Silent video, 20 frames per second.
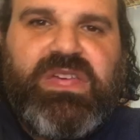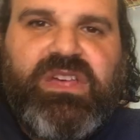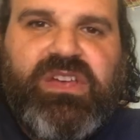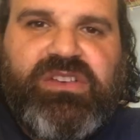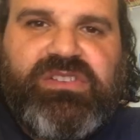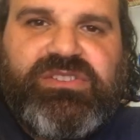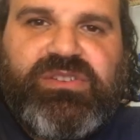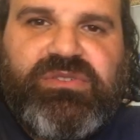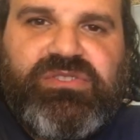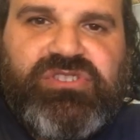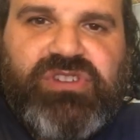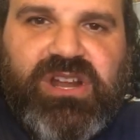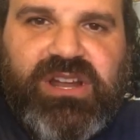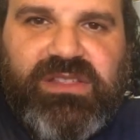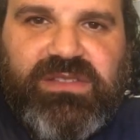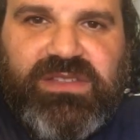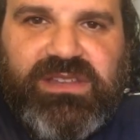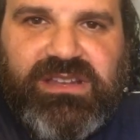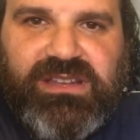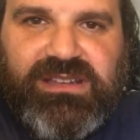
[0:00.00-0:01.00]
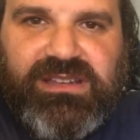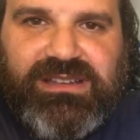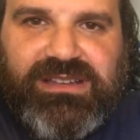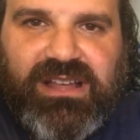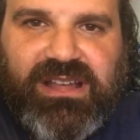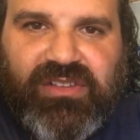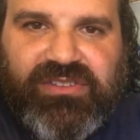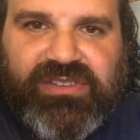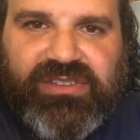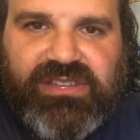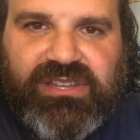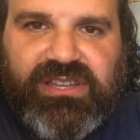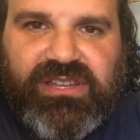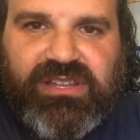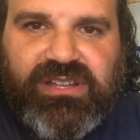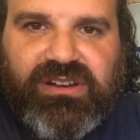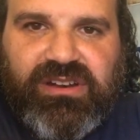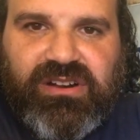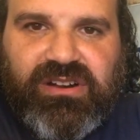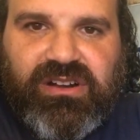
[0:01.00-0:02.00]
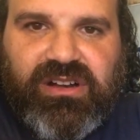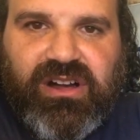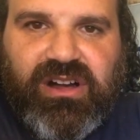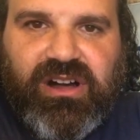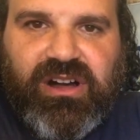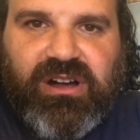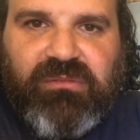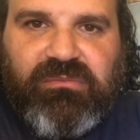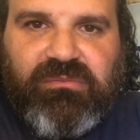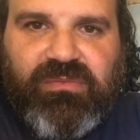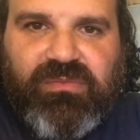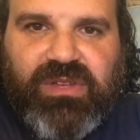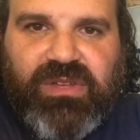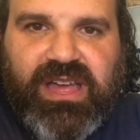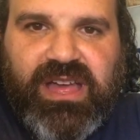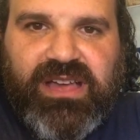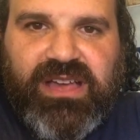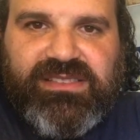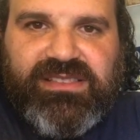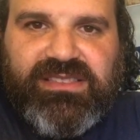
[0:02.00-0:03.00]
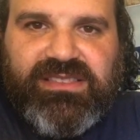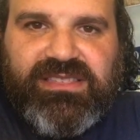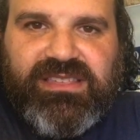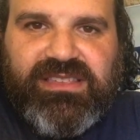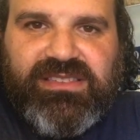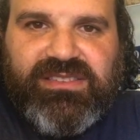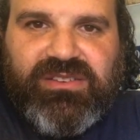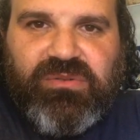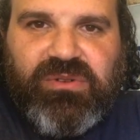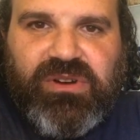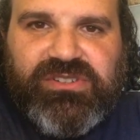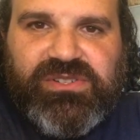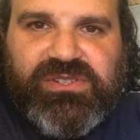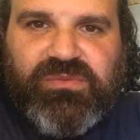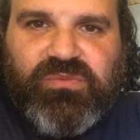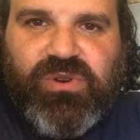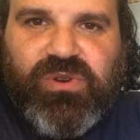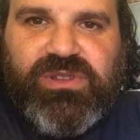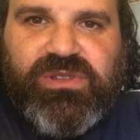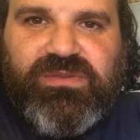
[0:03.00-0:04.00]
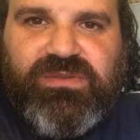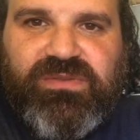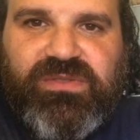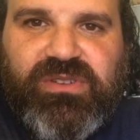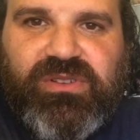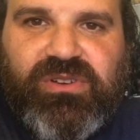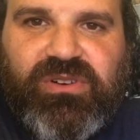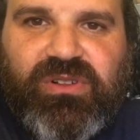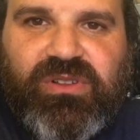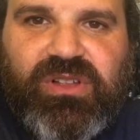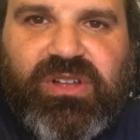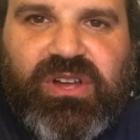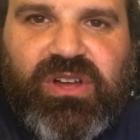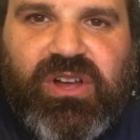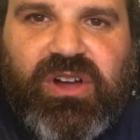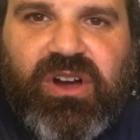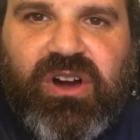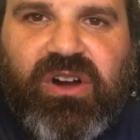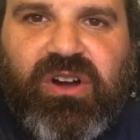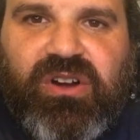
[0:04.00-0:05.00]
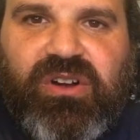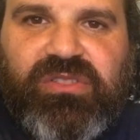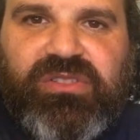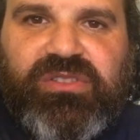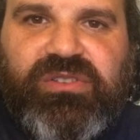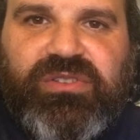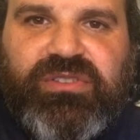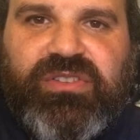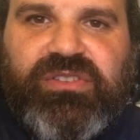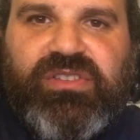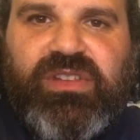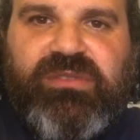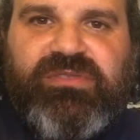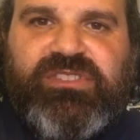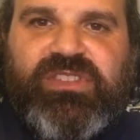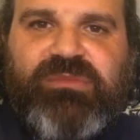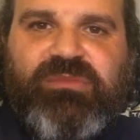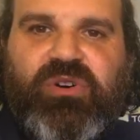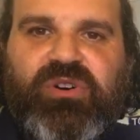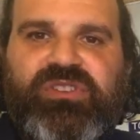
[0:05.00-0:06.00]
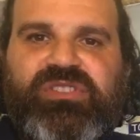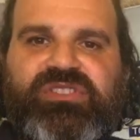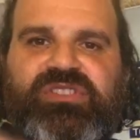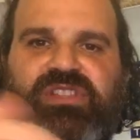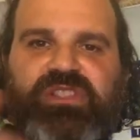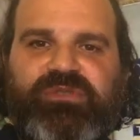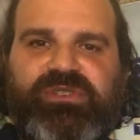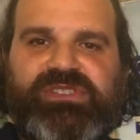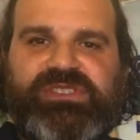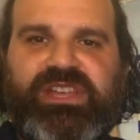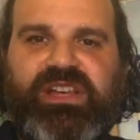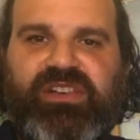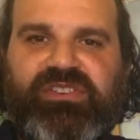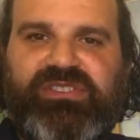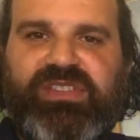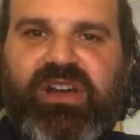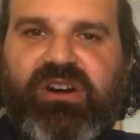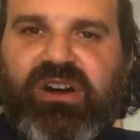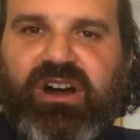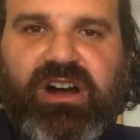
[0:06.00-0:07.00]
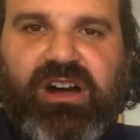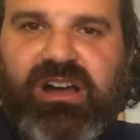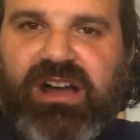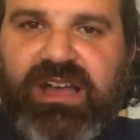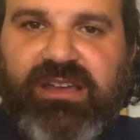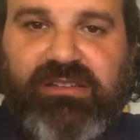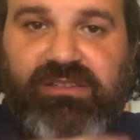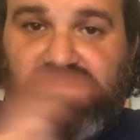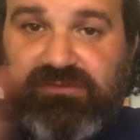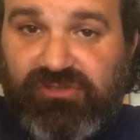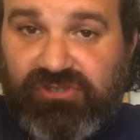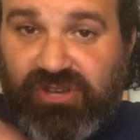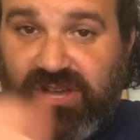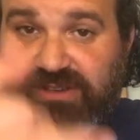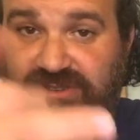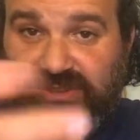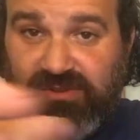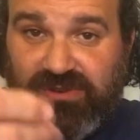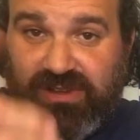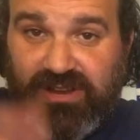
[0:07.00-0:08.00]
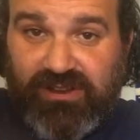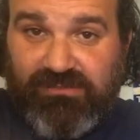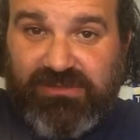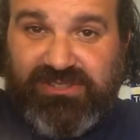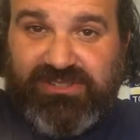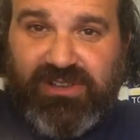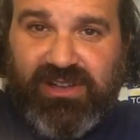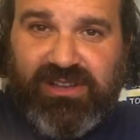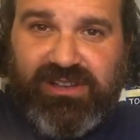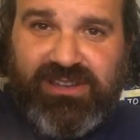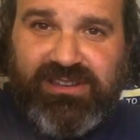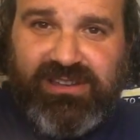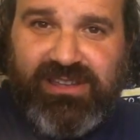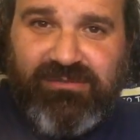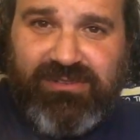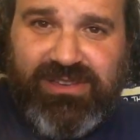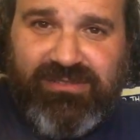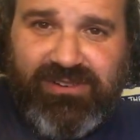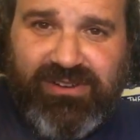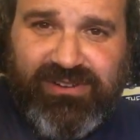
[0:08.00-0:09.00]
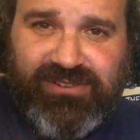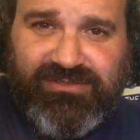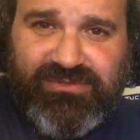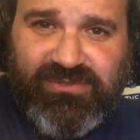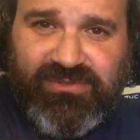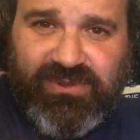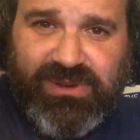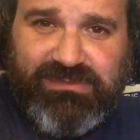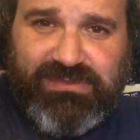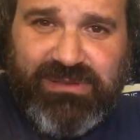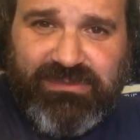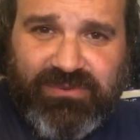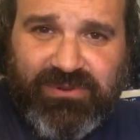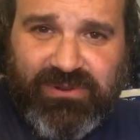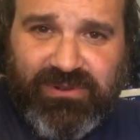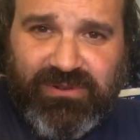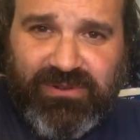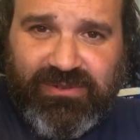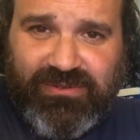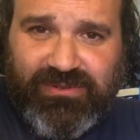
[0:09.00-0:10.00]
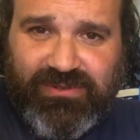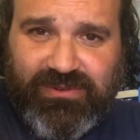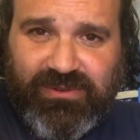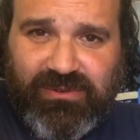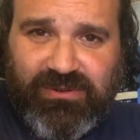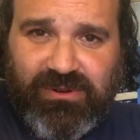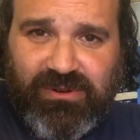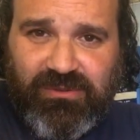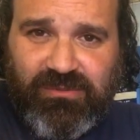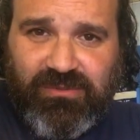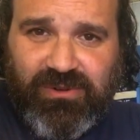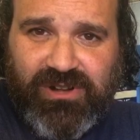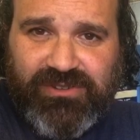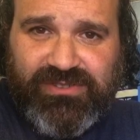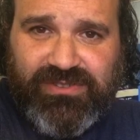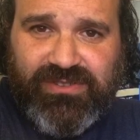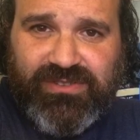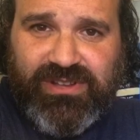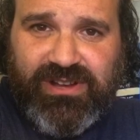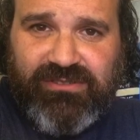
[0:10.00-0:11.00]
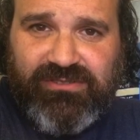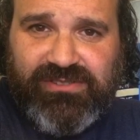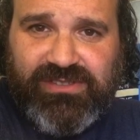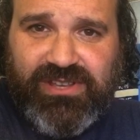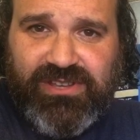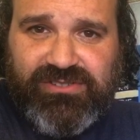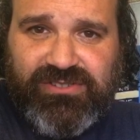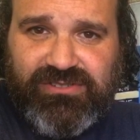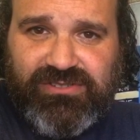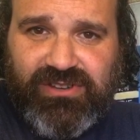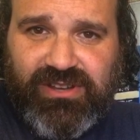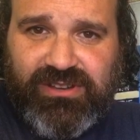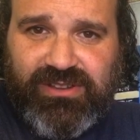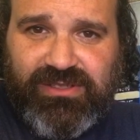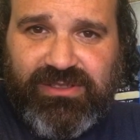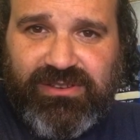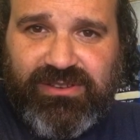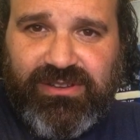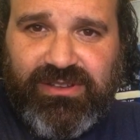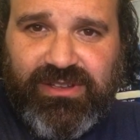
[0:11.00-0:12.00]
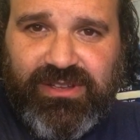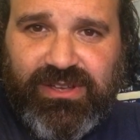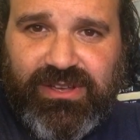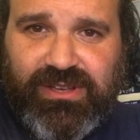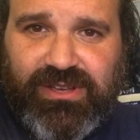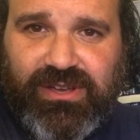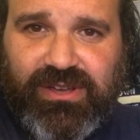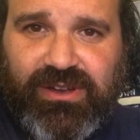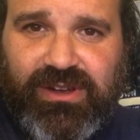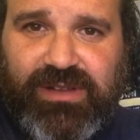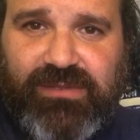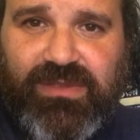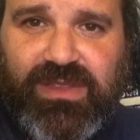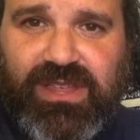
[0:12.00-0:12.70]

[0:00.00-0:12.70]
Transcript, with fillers: so Jonathan Nelson here um, asks this question. What do you feel are the uses of some auxiliary scales? Now, uh, I, John, you and I are going to be talking, and we have 120 people who are watching this conversation, Jonathan. All right.